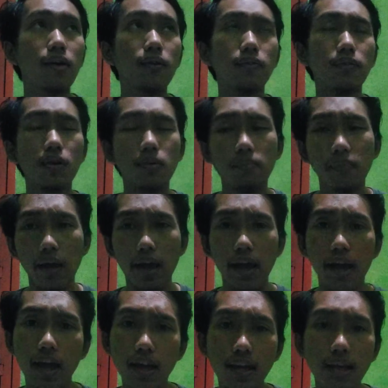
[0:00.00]
from
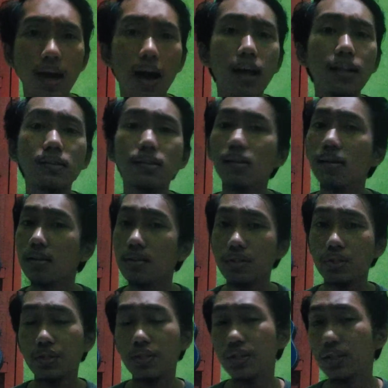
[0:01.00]
A until
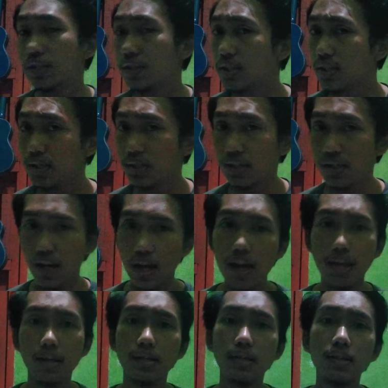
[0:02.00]

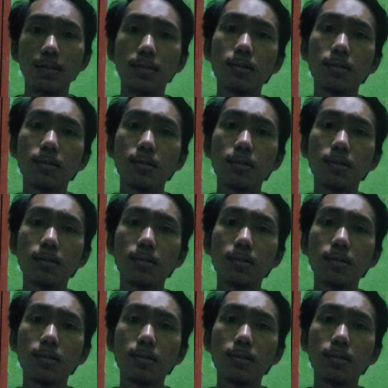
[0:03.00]
J